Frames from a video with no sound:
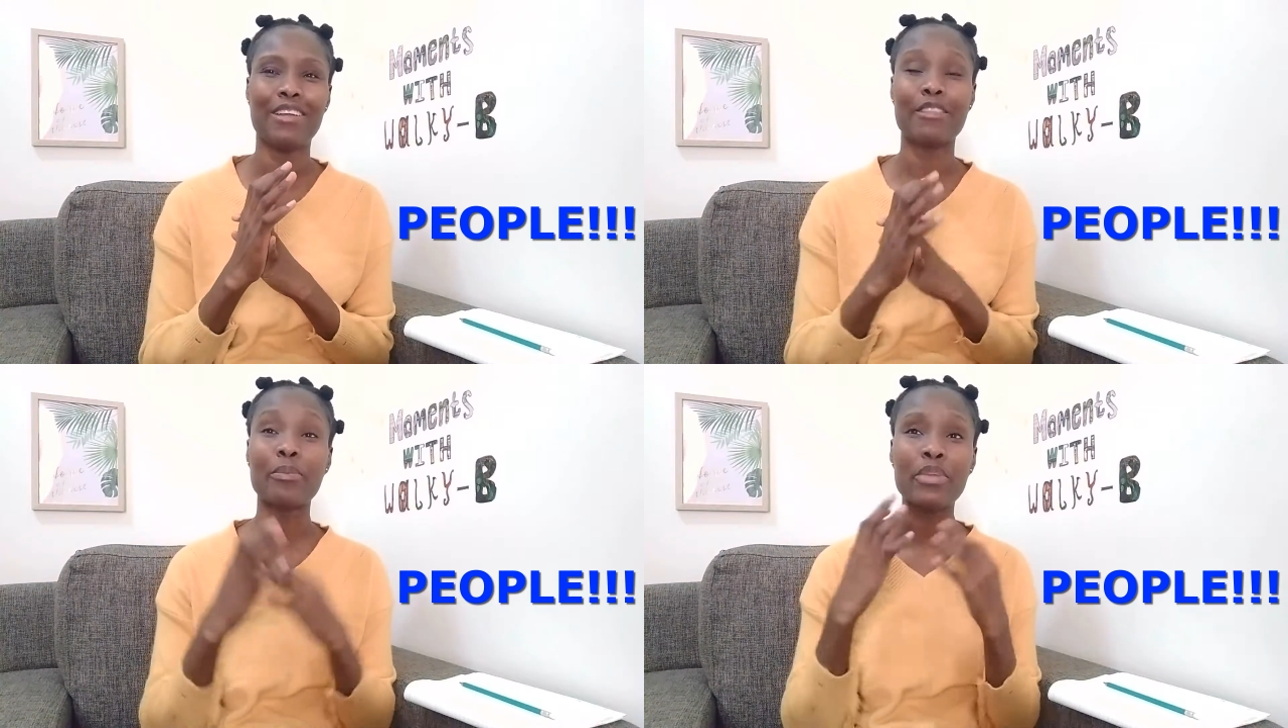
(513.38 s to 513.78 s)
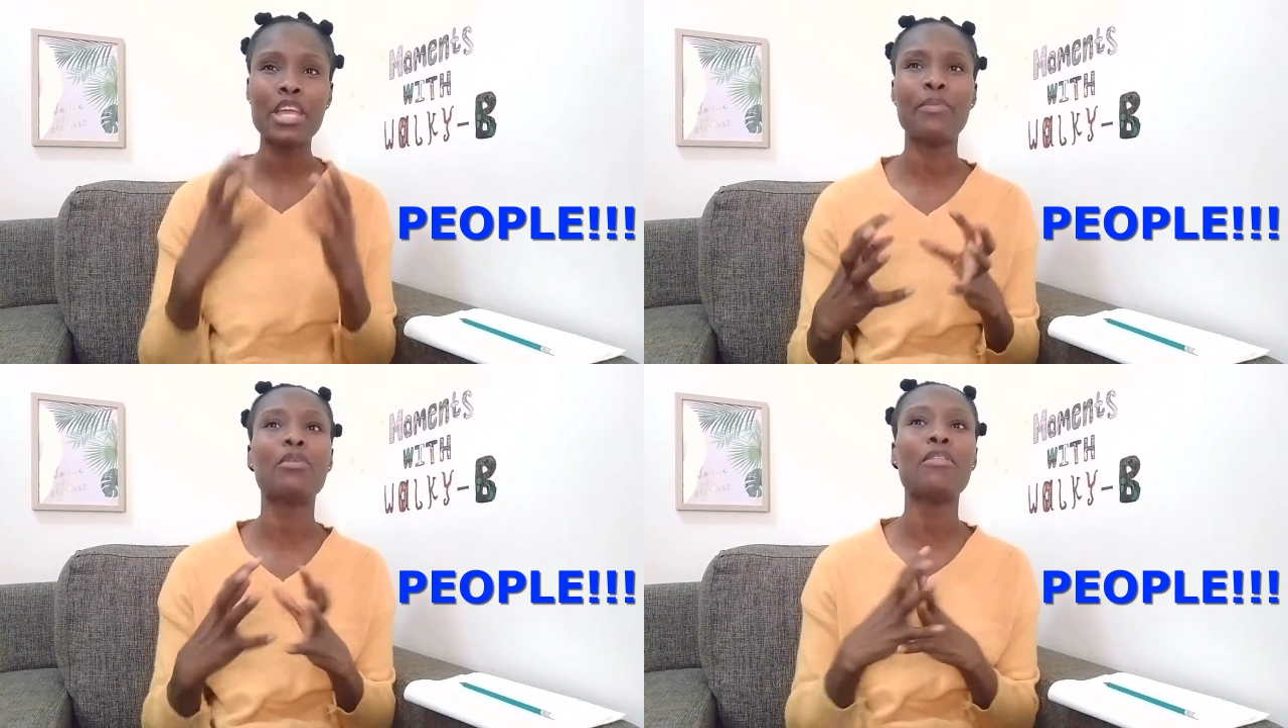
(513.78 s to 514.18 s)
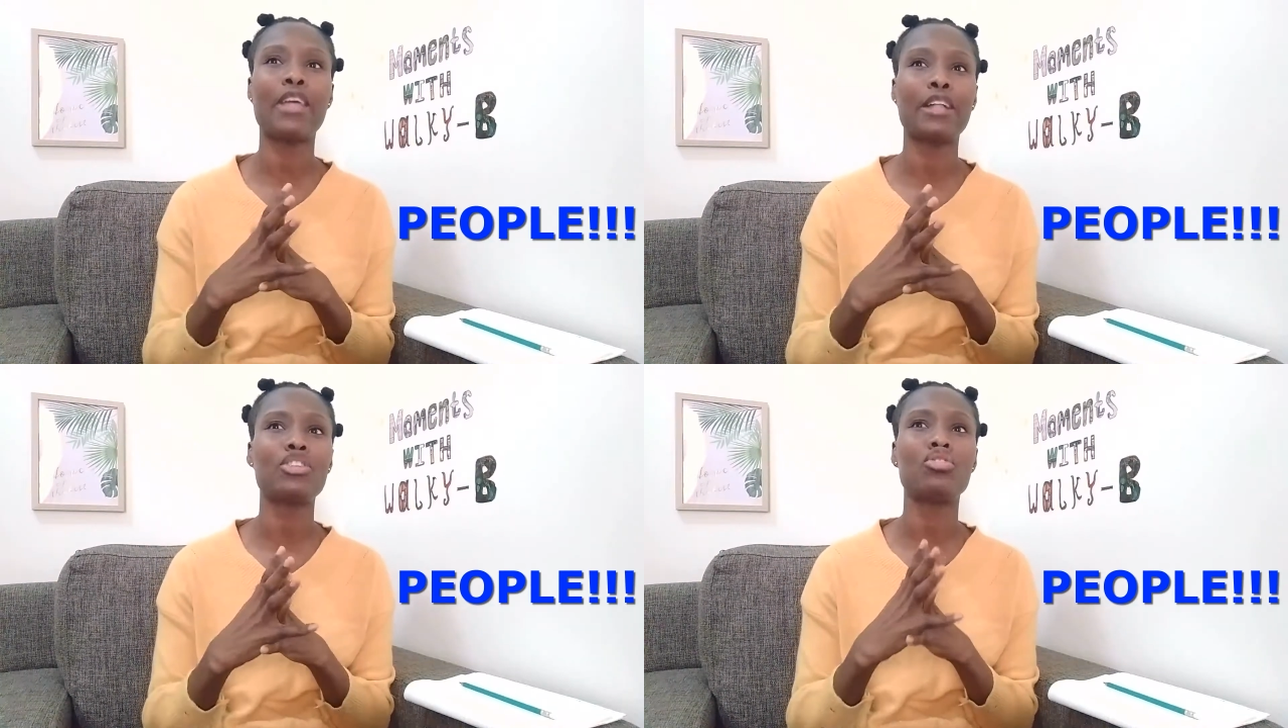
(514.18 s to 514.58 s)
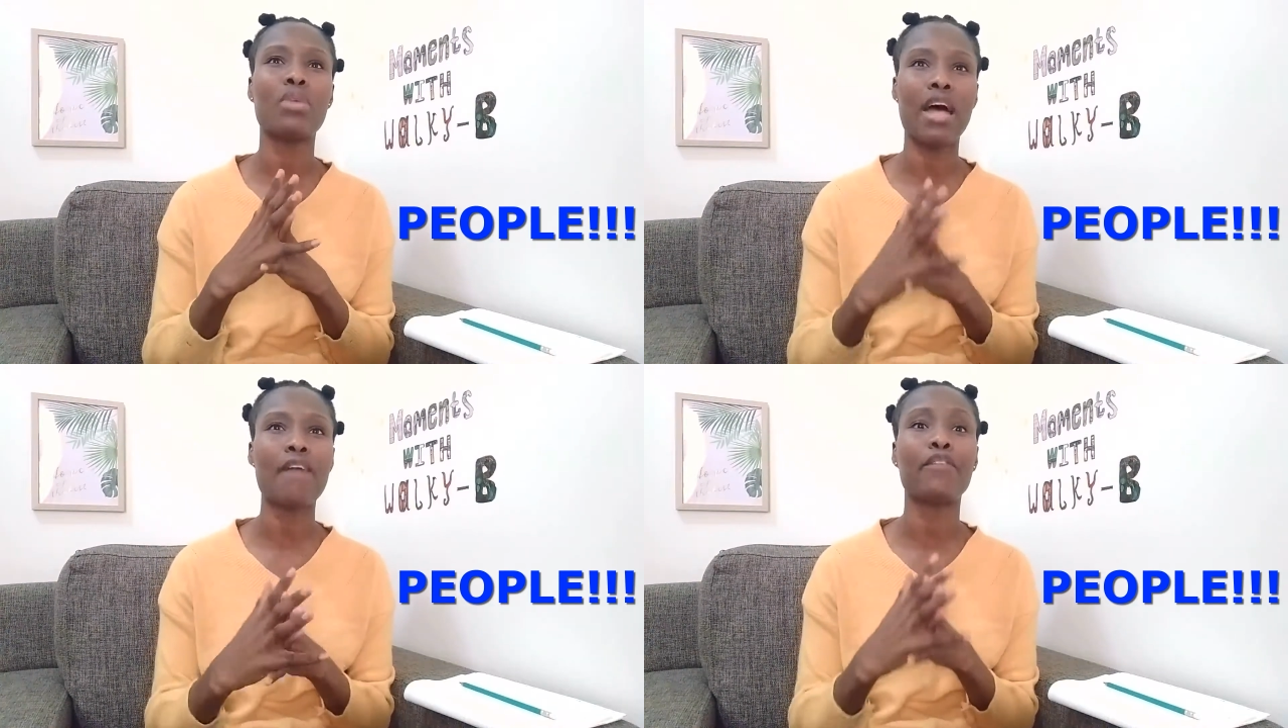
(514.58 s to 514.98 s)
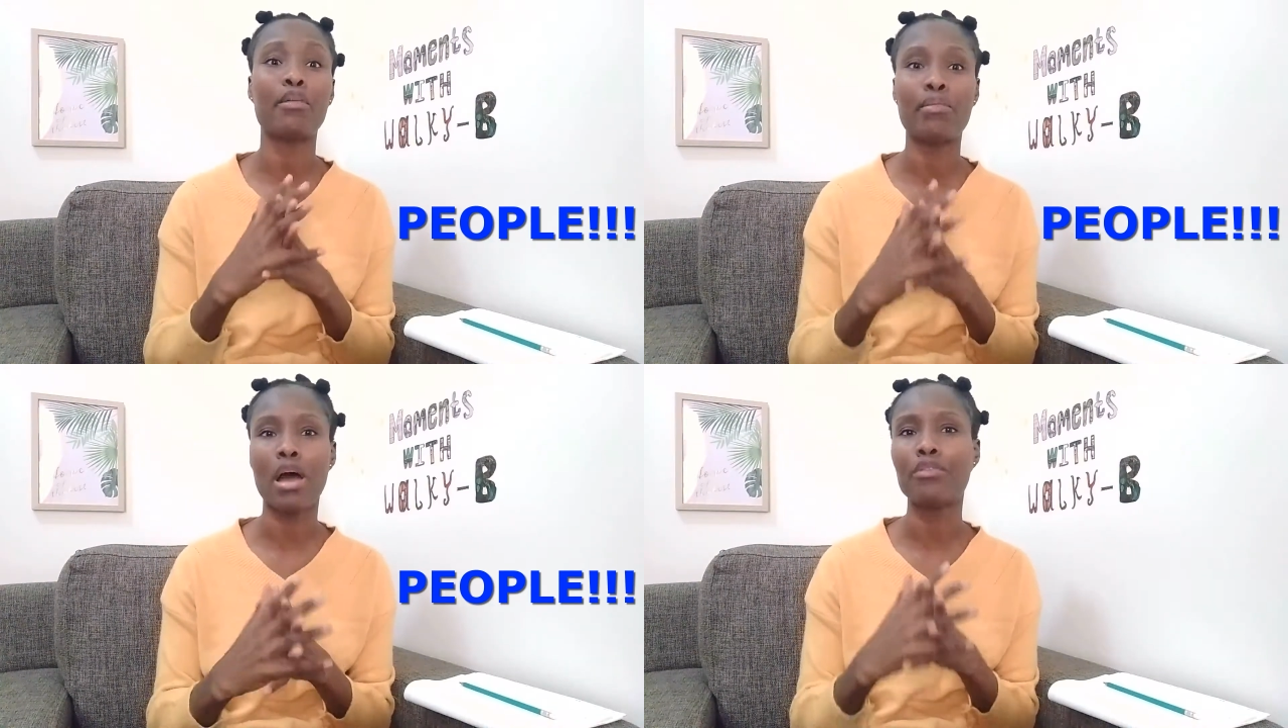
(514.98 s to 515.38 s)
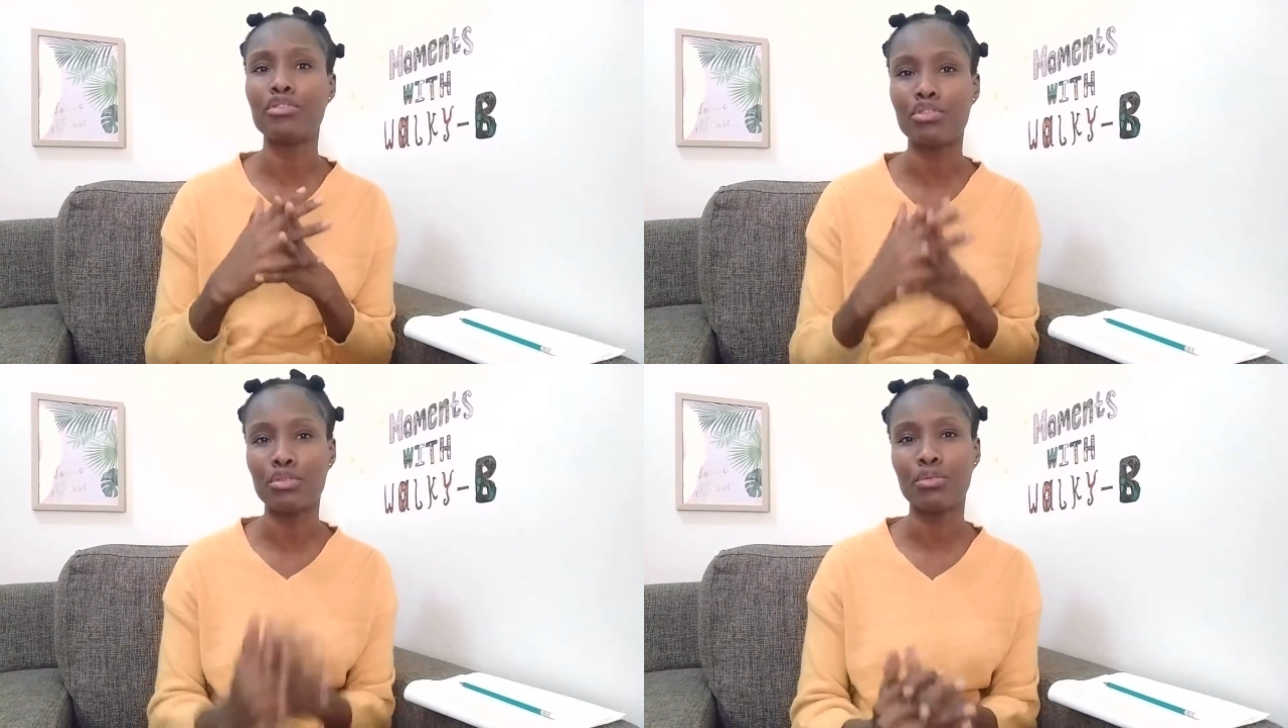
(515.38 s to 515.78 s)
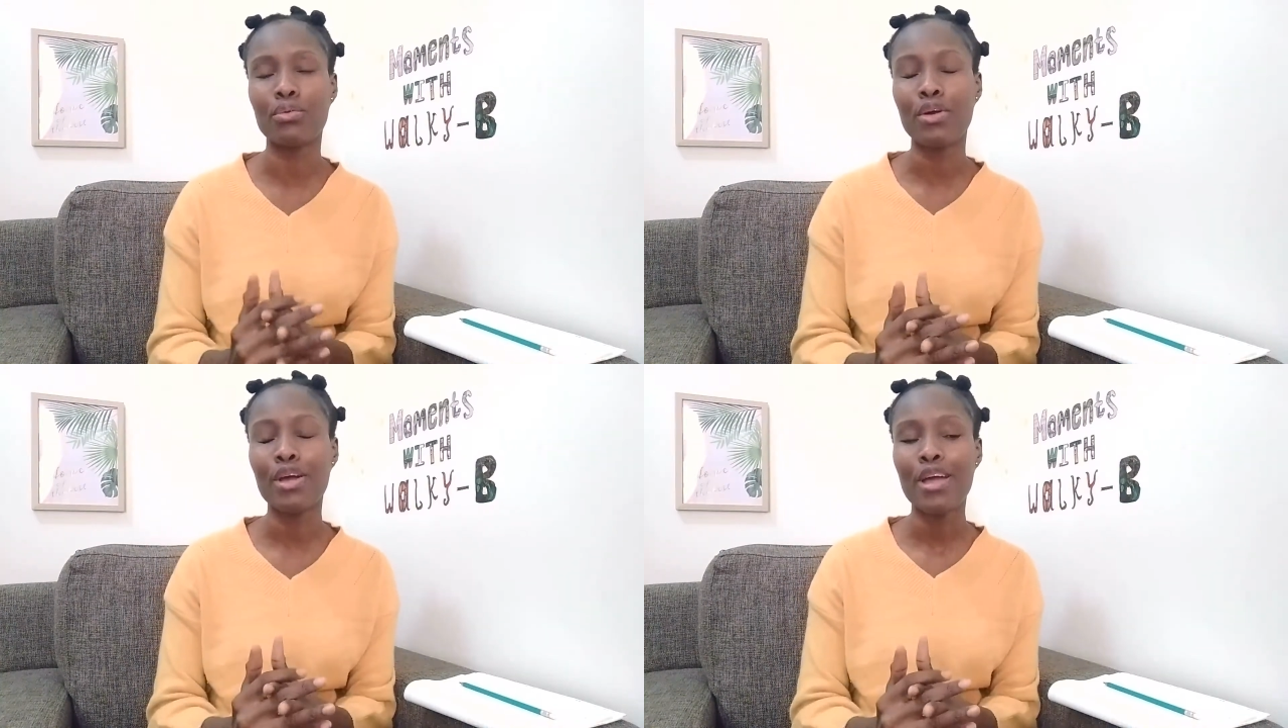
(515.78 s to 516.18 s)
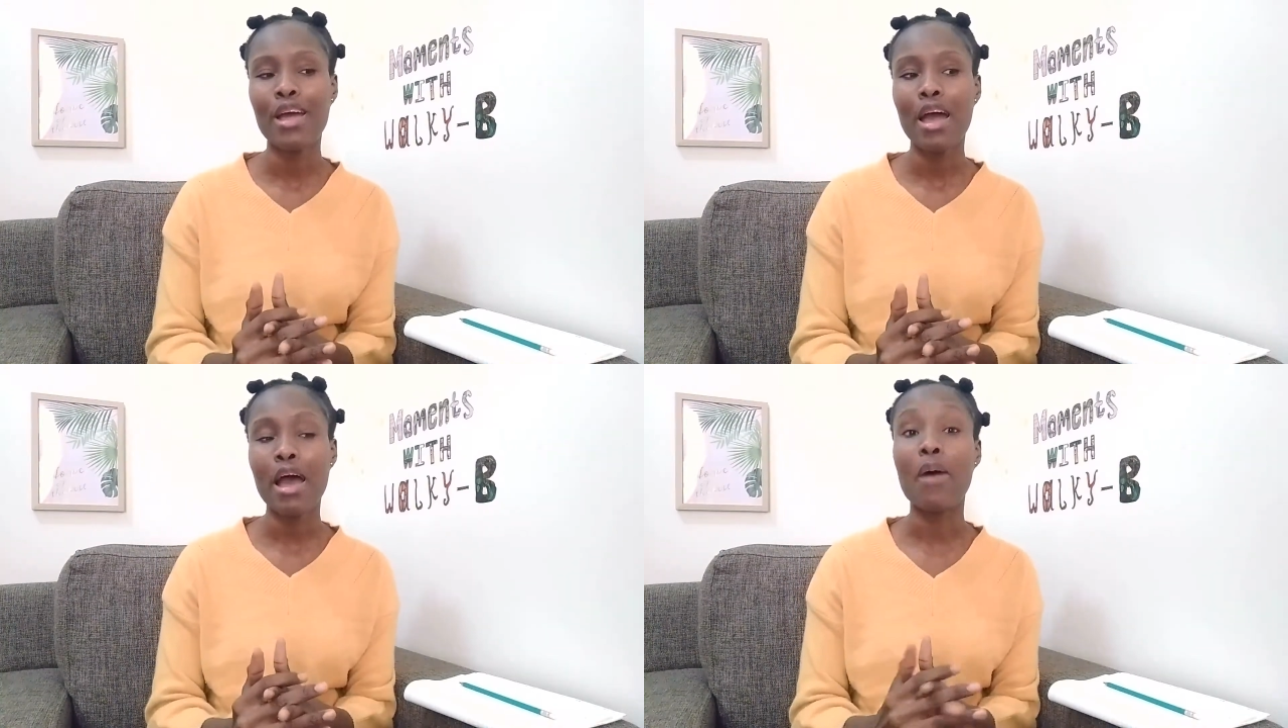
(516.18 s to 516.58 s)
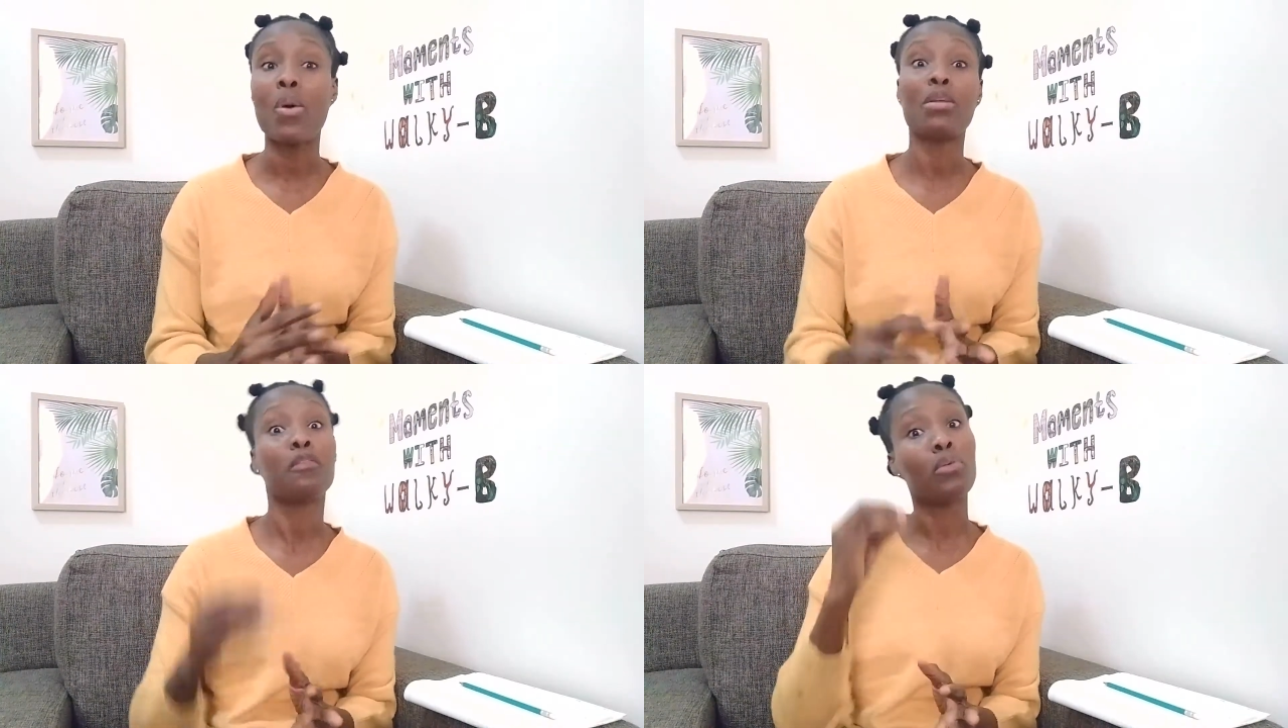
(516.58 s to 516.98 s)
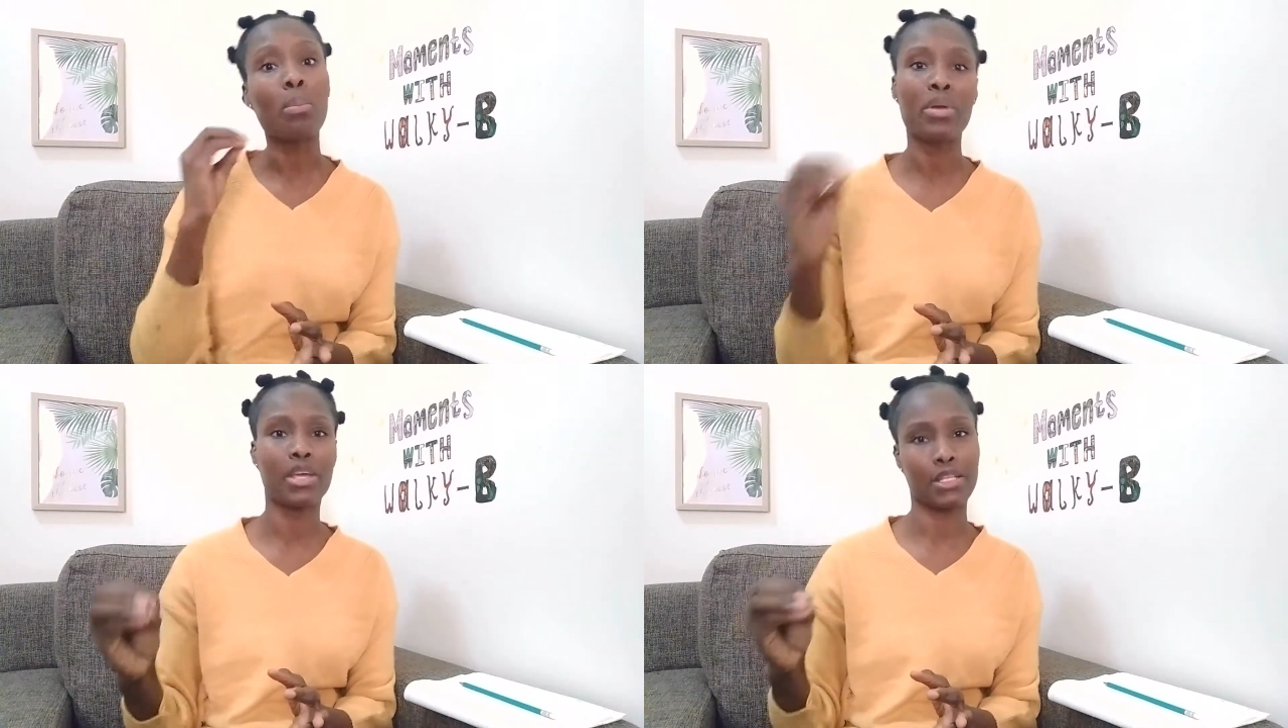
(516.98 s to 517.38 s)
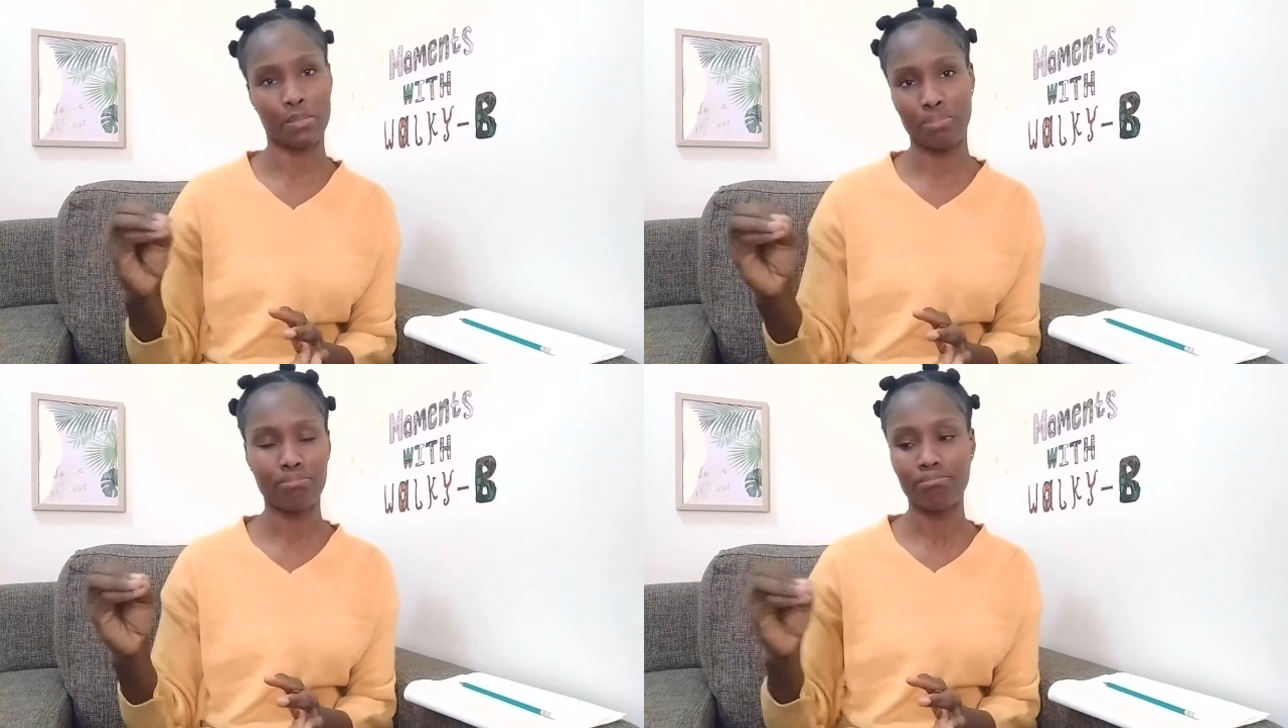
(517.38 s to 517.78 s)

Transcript: the people that you have around you are one of your biggest,